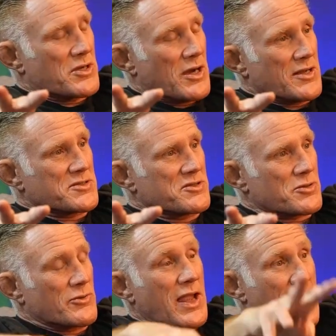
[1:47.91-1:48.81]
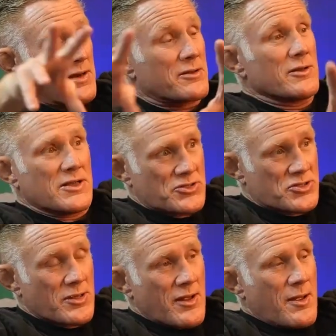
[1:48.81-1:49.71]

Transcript: guys, so they had a clinch,